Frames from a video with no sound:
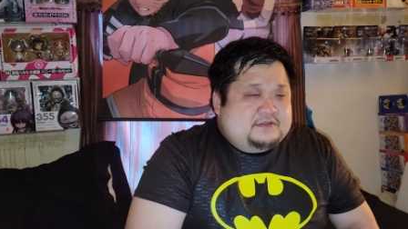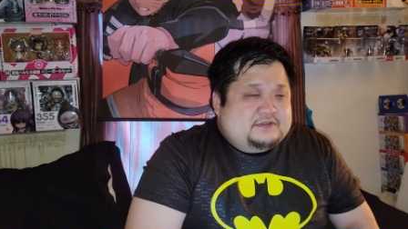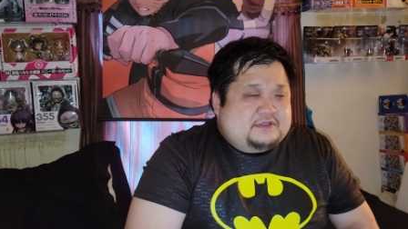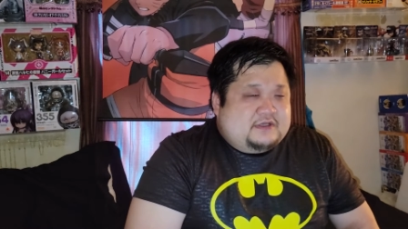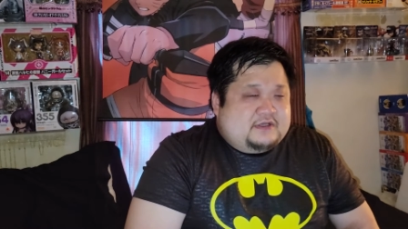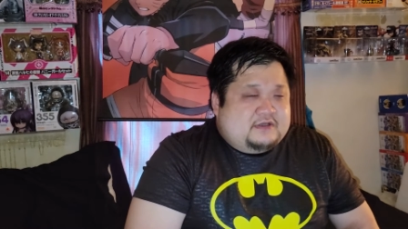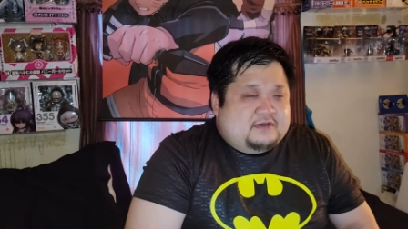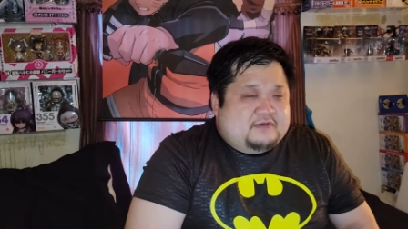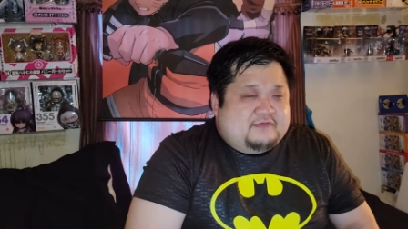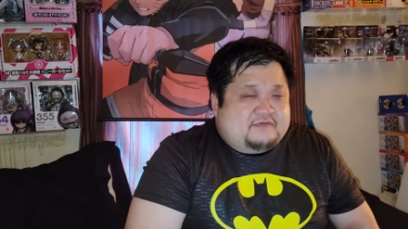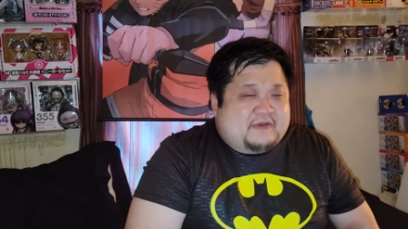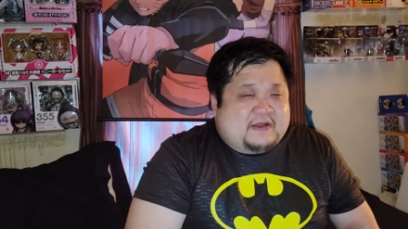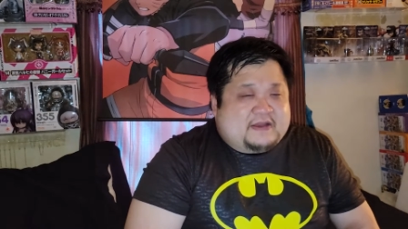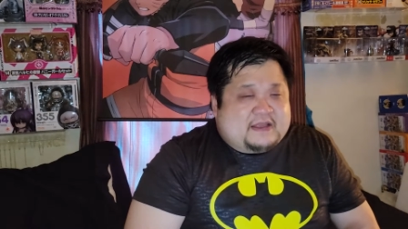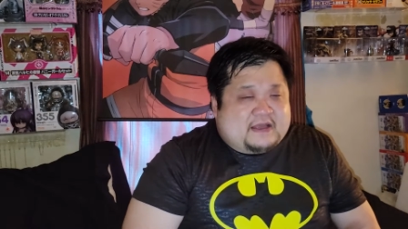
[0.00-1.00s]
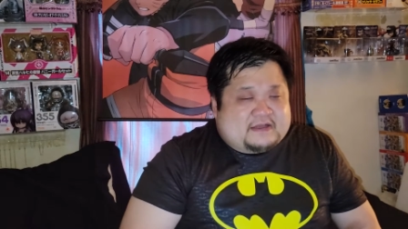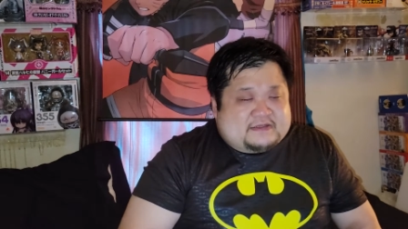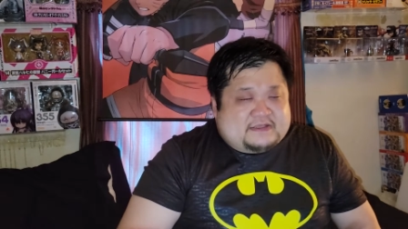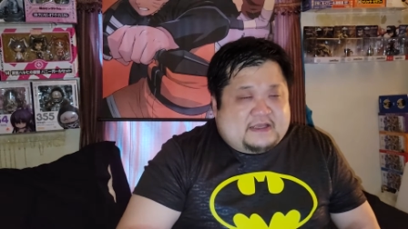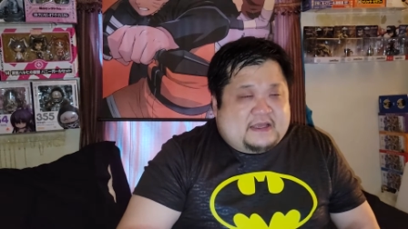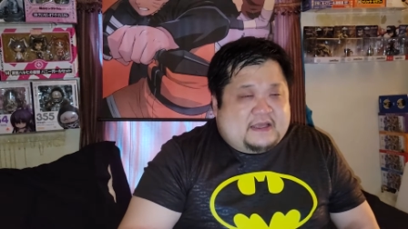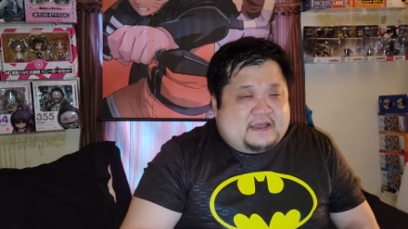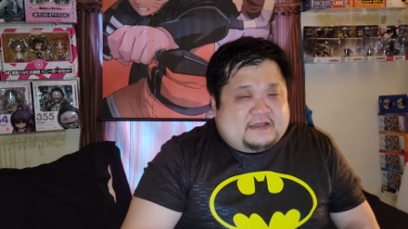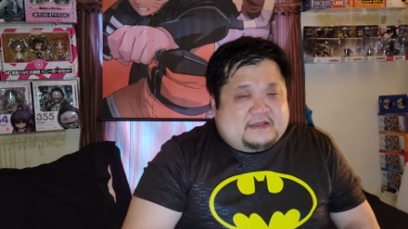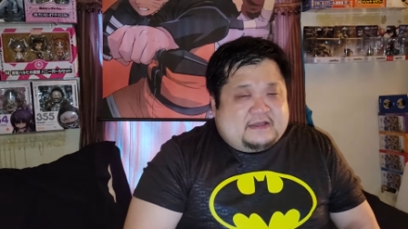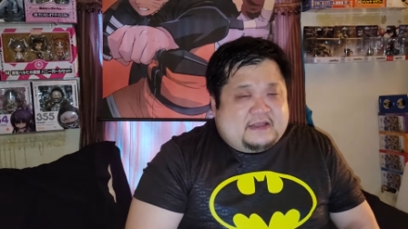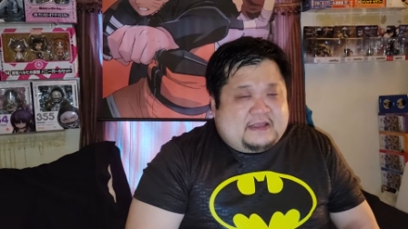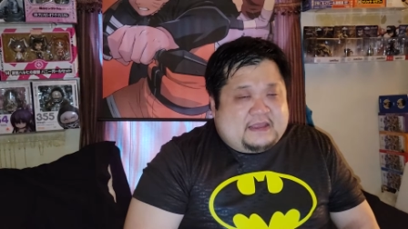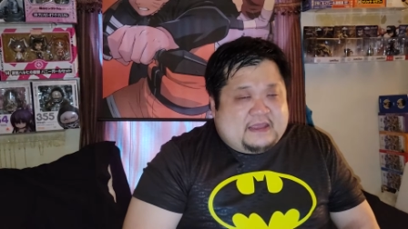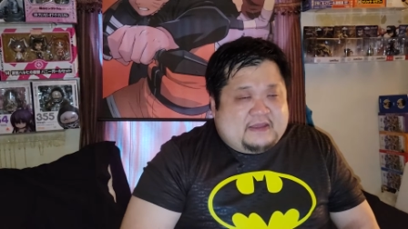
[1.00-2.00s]
So finding out that,
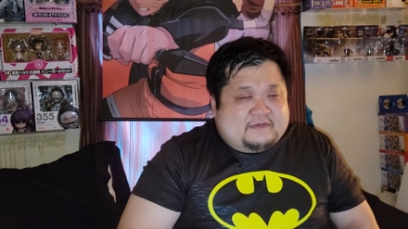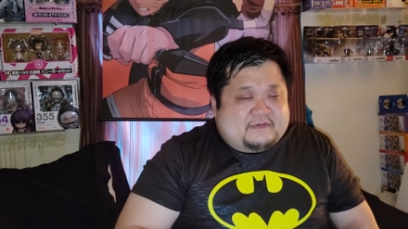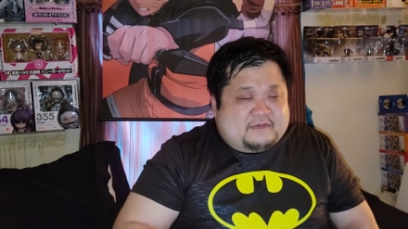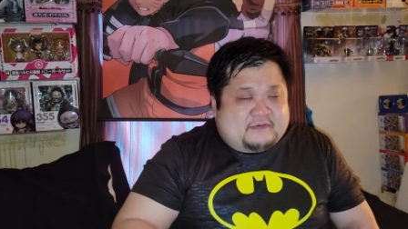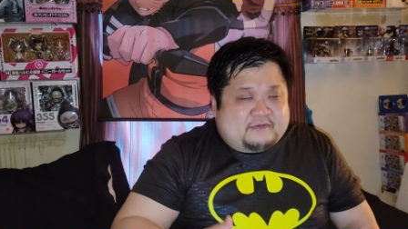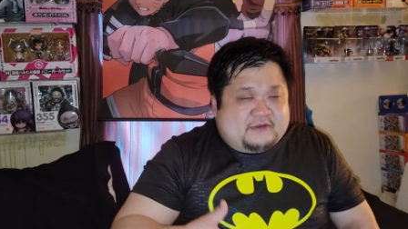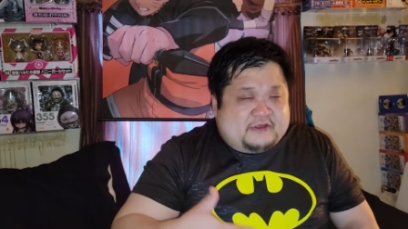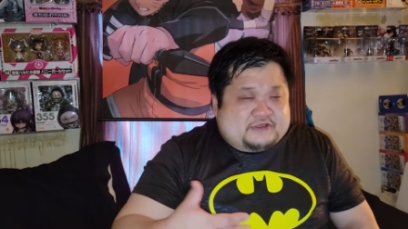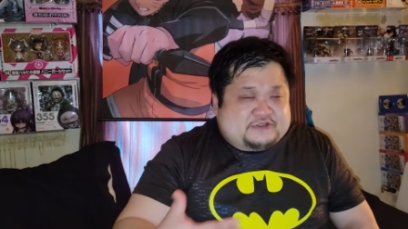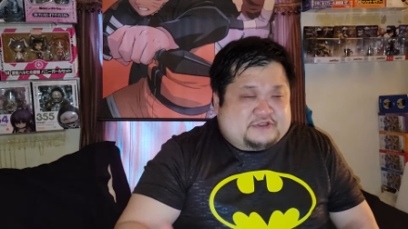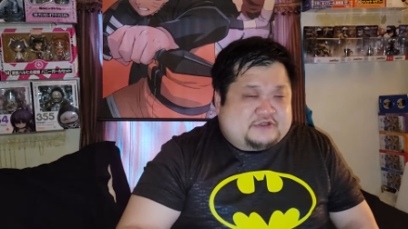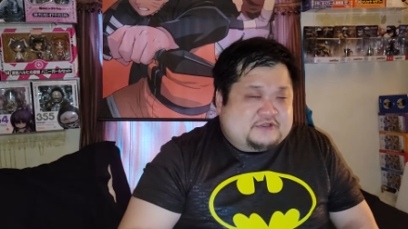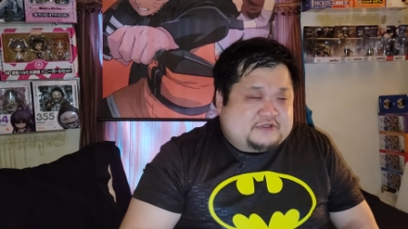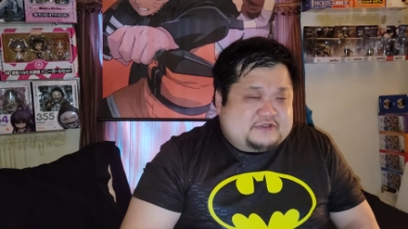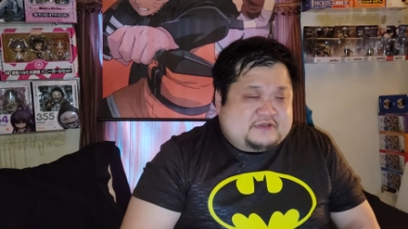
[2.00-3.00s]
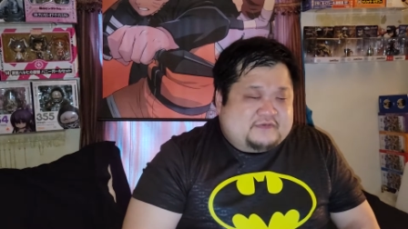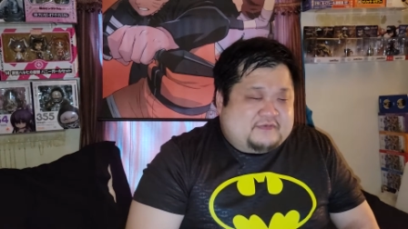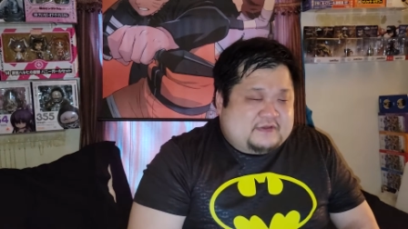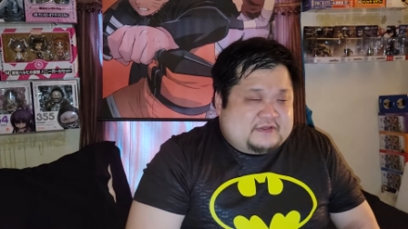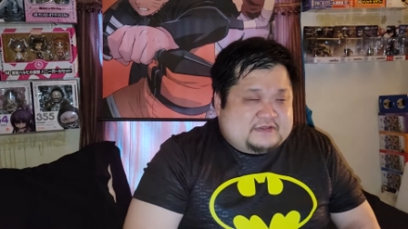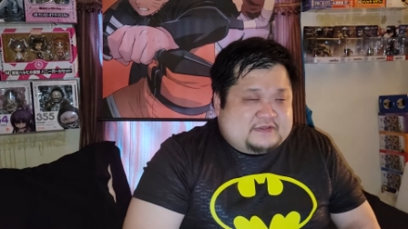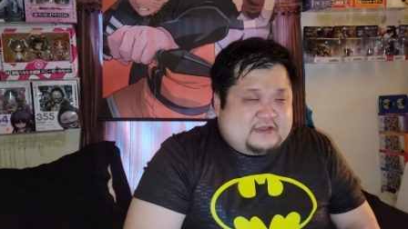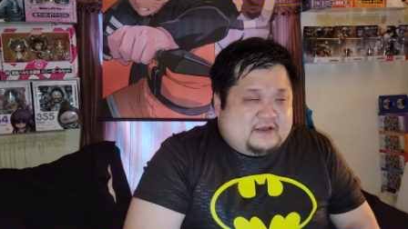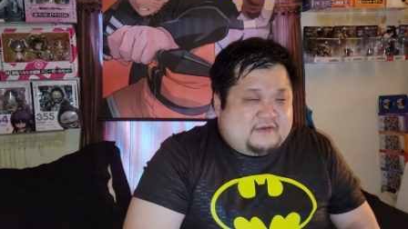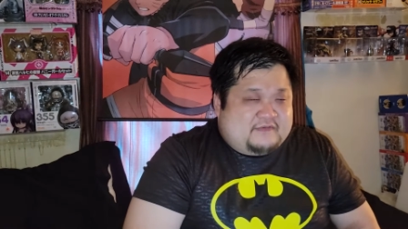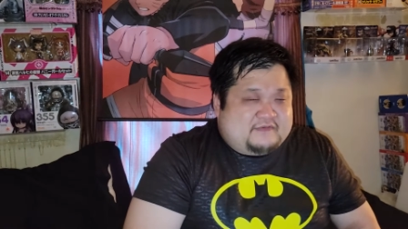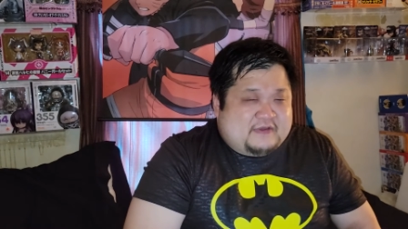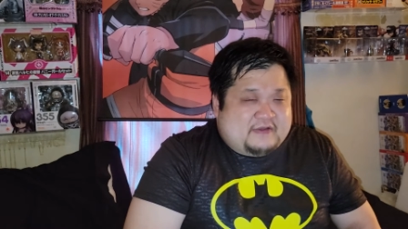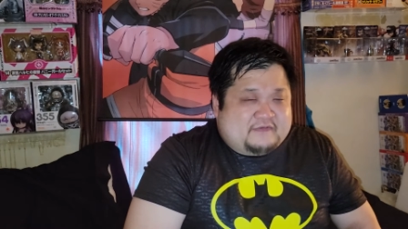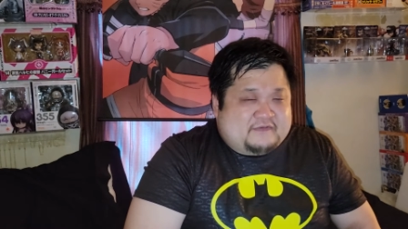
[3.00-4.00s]
it gave him a reassurance of his
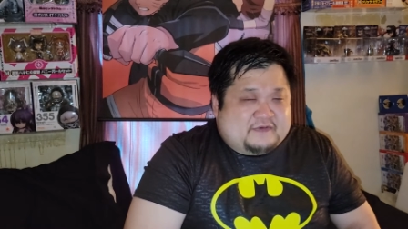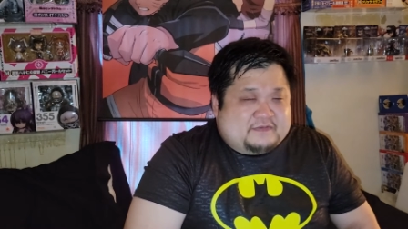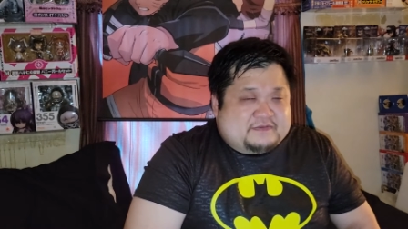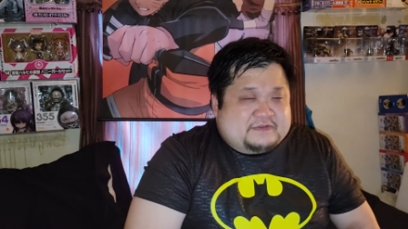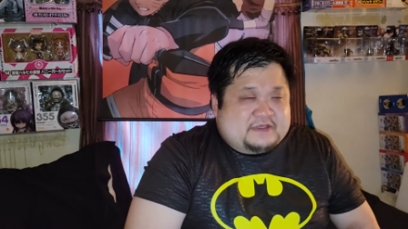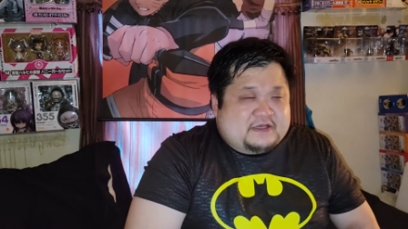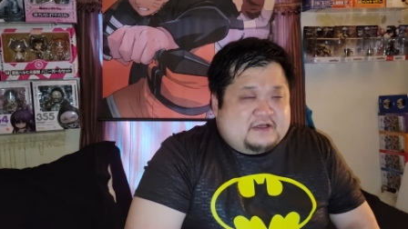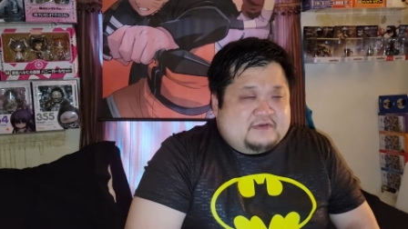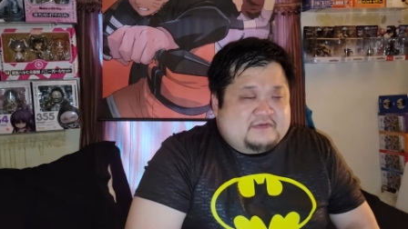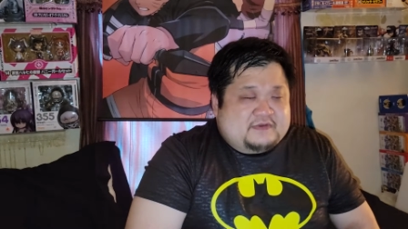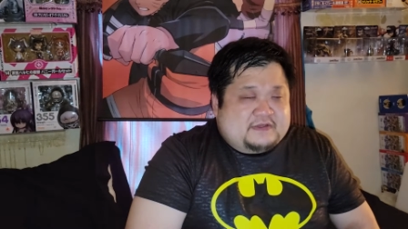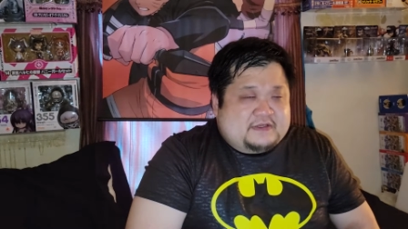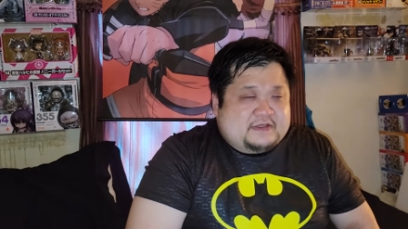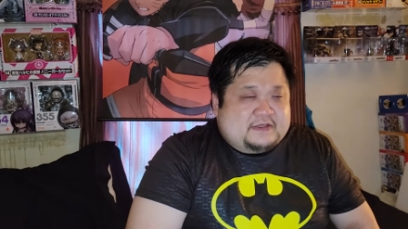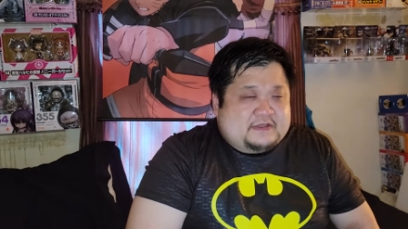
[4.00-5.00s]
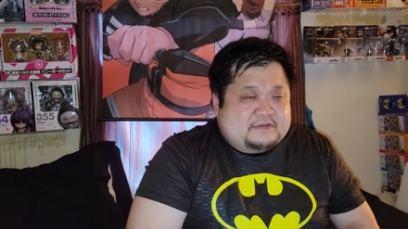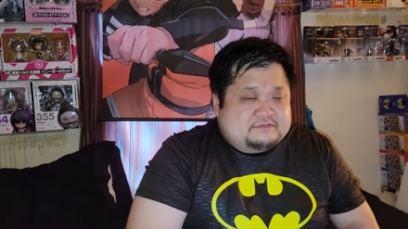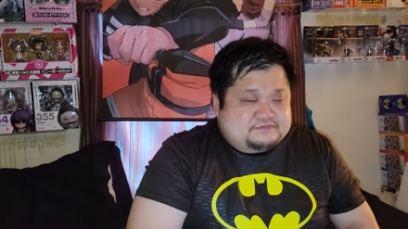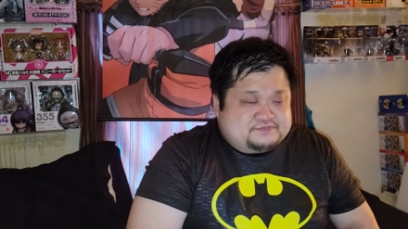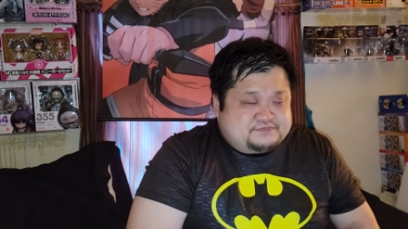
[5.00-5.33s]
faith in himself, and then